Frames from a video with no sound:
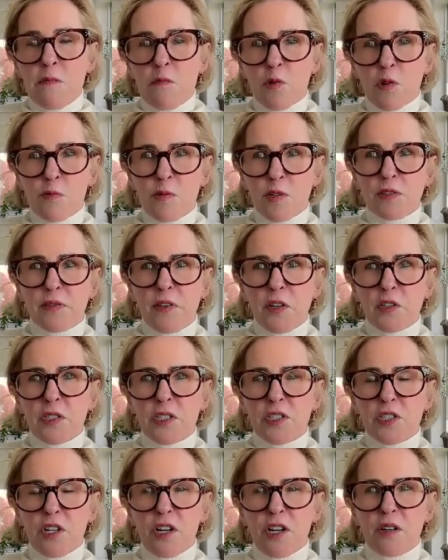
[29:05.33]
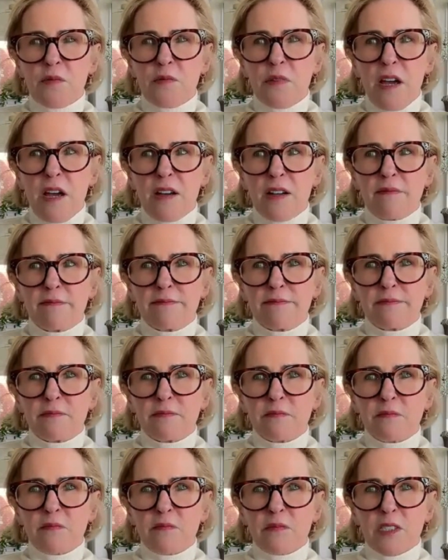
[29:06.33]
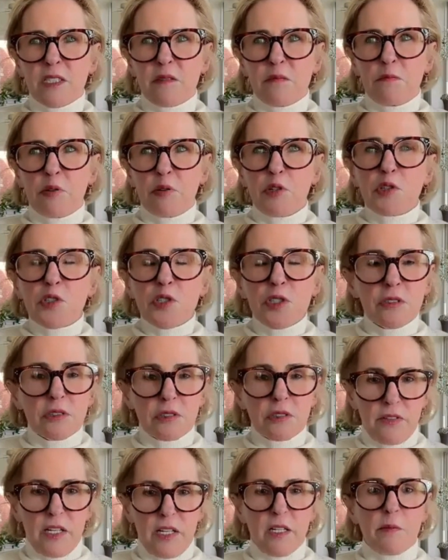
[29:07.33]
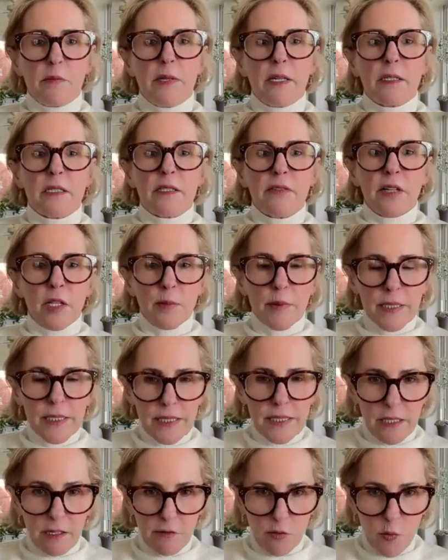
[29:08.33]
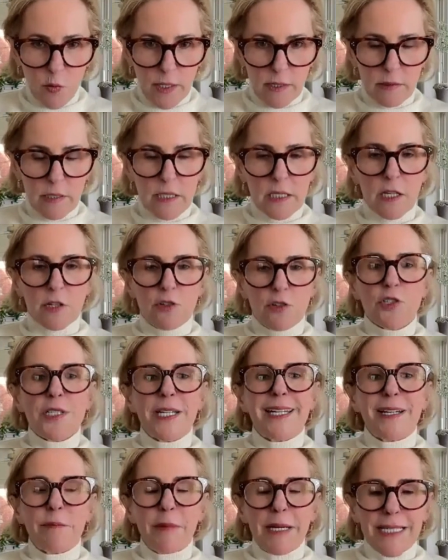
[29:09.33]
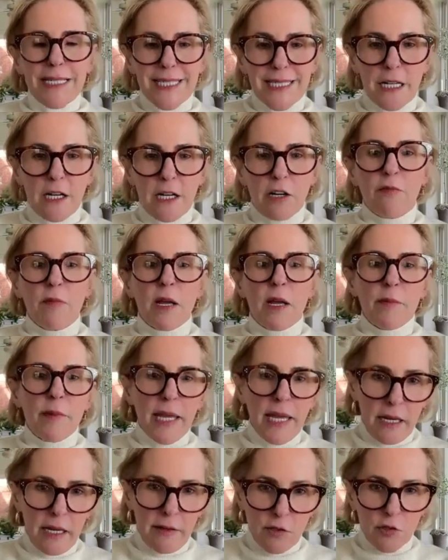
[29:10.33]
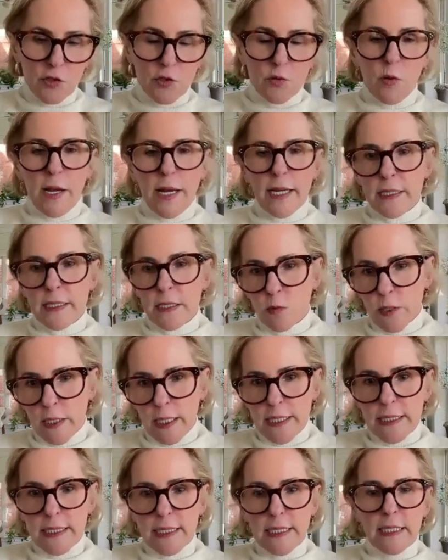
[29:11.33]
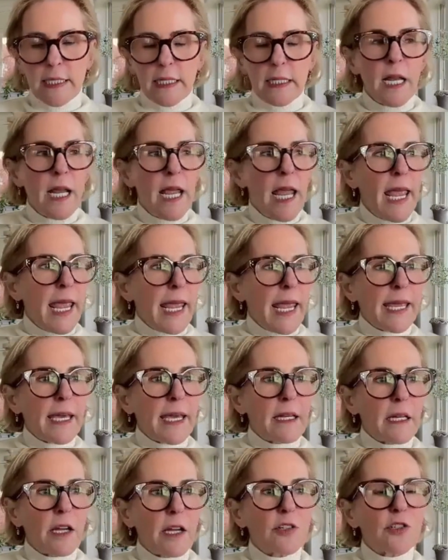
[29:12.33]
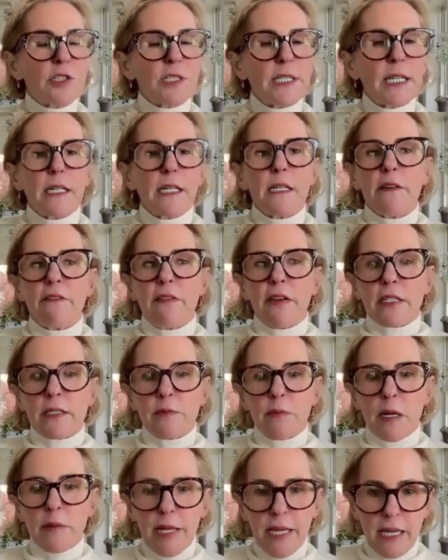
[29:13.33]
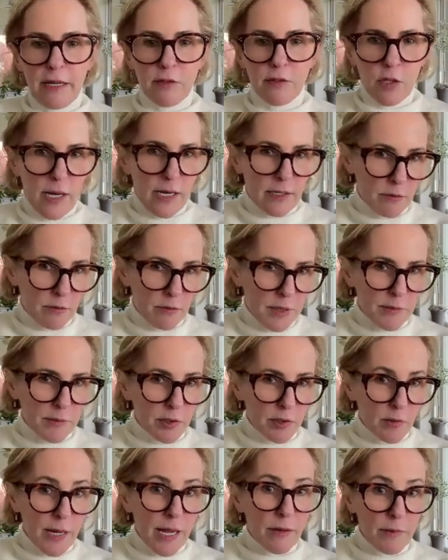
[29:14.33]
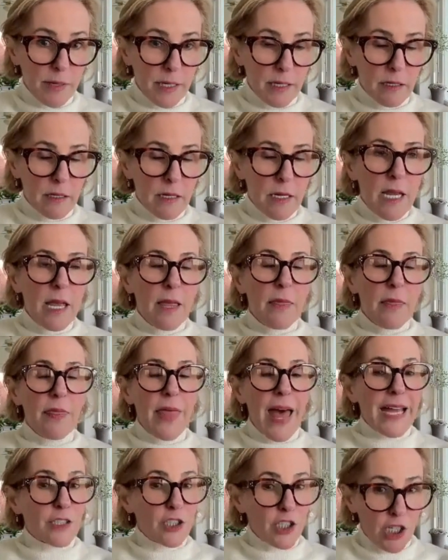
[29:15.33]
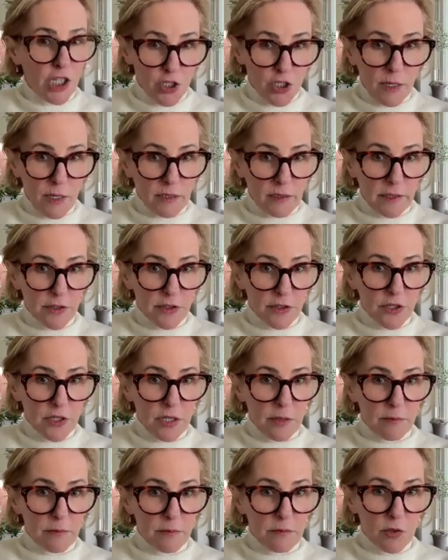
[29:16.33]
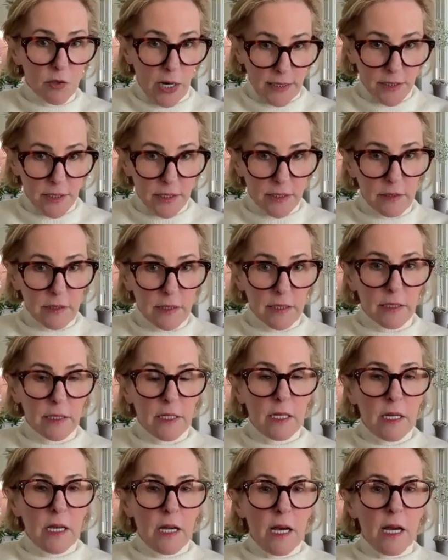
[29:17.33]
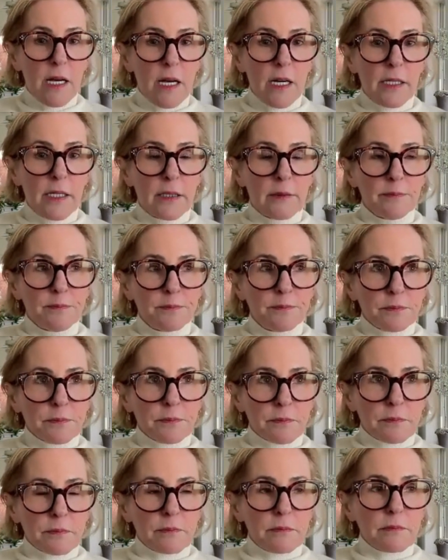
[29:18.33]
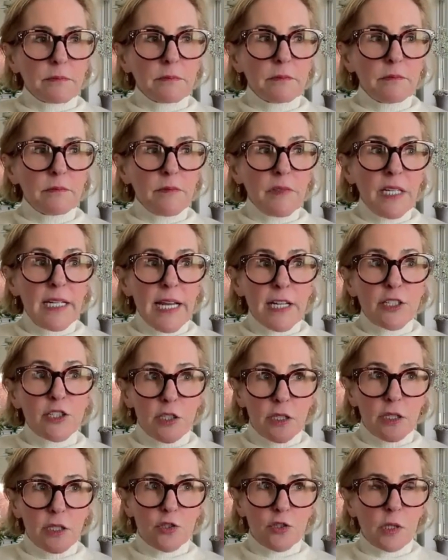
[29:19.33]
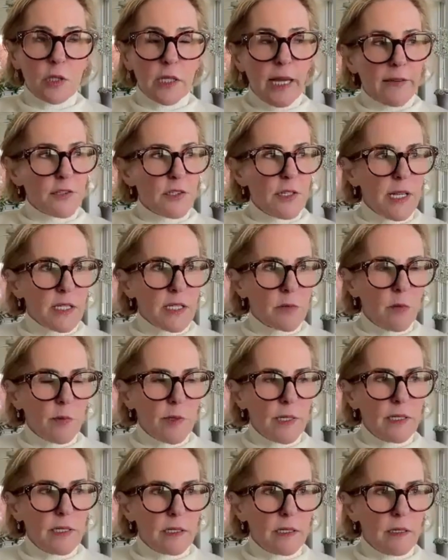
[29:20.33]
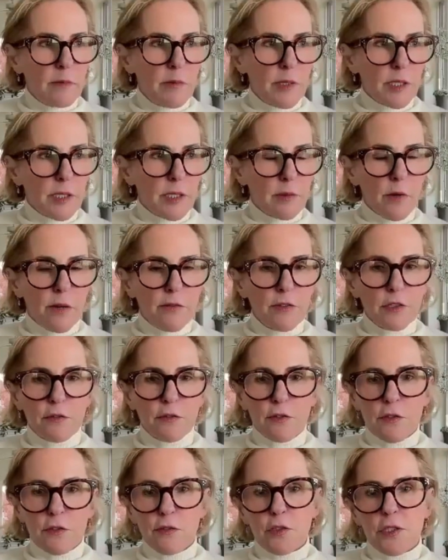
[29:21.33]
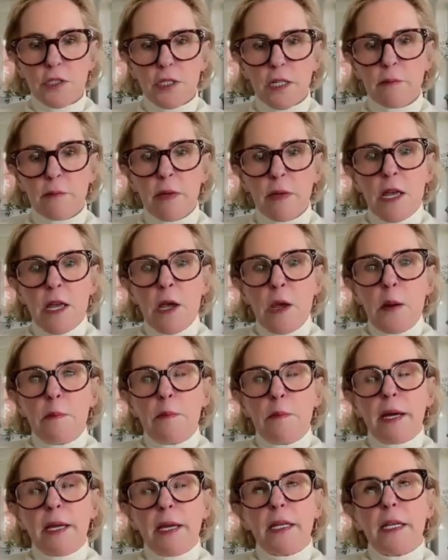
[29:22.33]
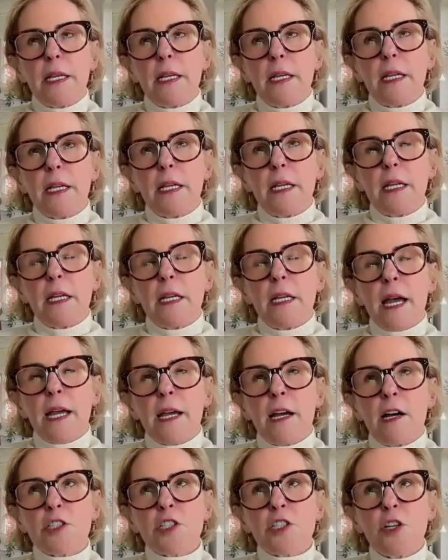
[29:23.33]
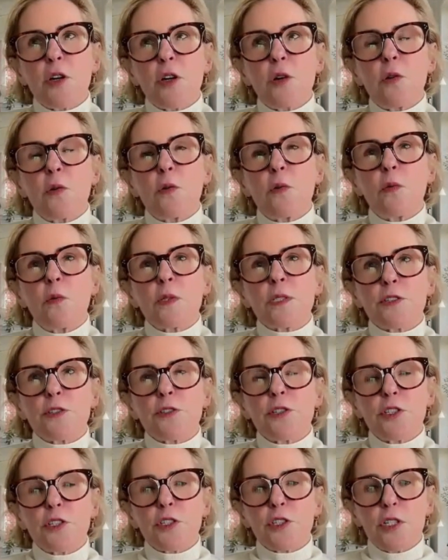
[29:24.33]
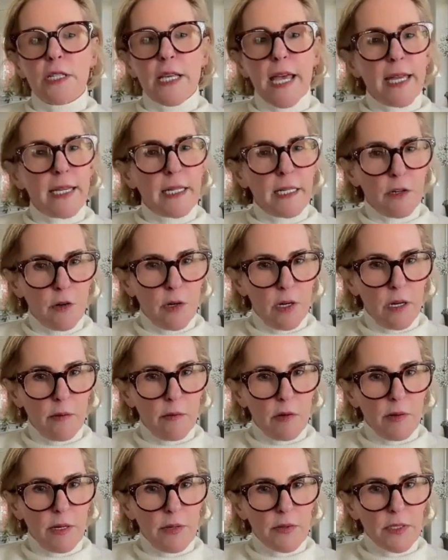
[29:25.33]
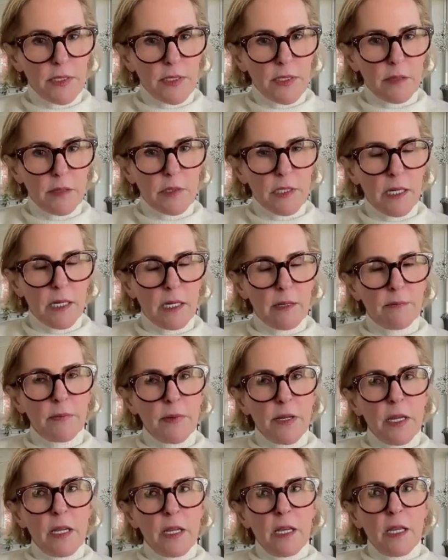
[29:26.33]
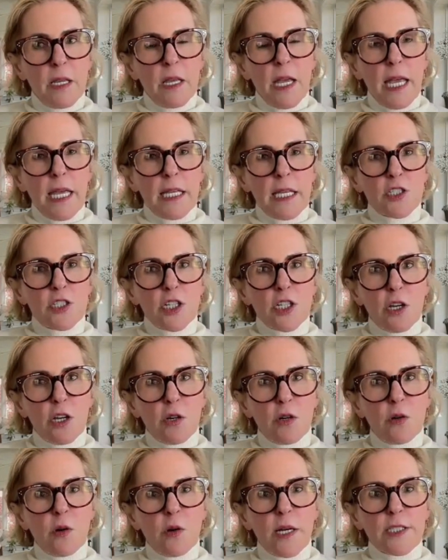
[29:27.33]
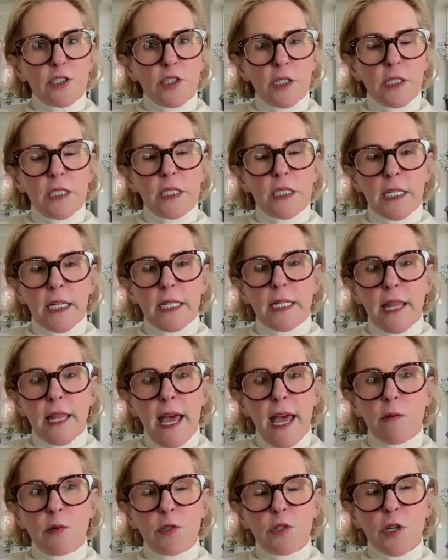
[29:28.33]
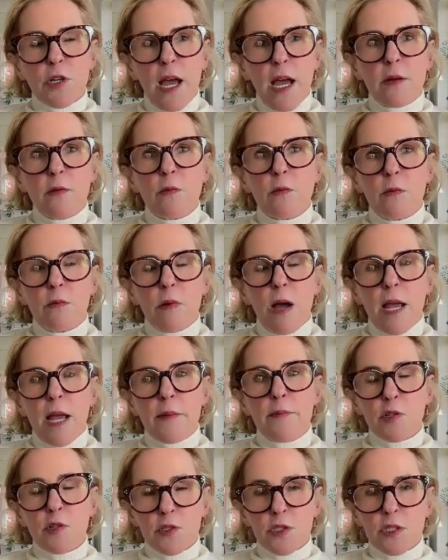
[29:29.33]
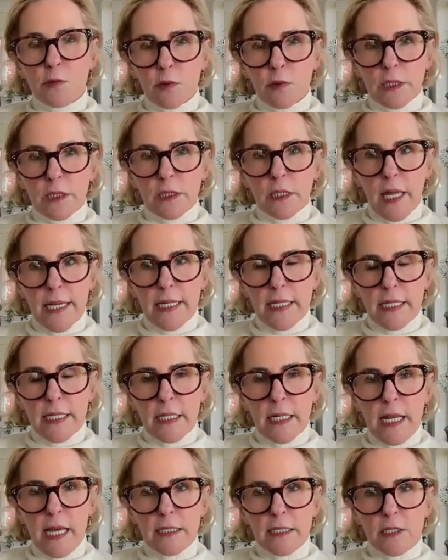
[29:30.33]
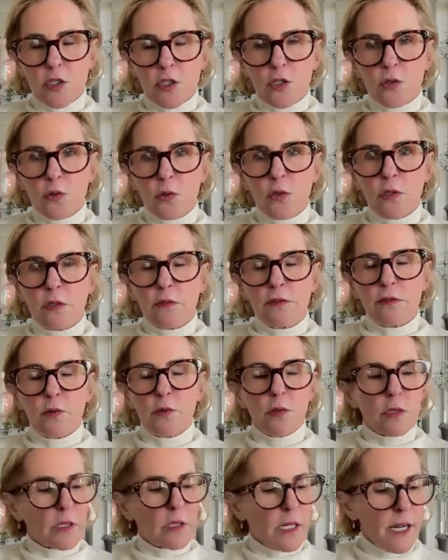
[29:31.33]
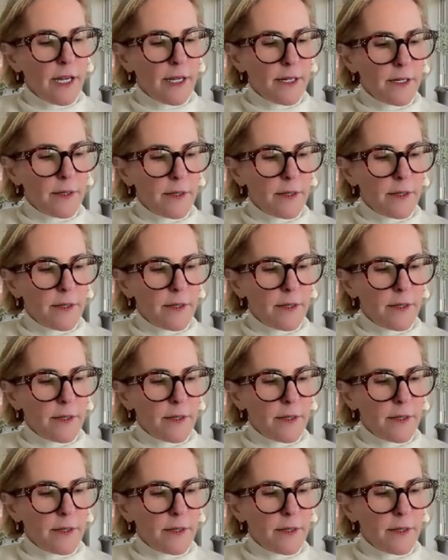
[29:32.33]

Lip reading: books focused on personal development, developing self-awareness, understanding myself, my behaviors, why I did what I did, and understanding the effect my behavior had on people around me. That changed my leadership drastically. And actually, shortly after that is when we hit $1 million in revenue for the first time. But I also was introduced to the Enneagram around the same time. And so I started studying that, which I personally really like it as a tool for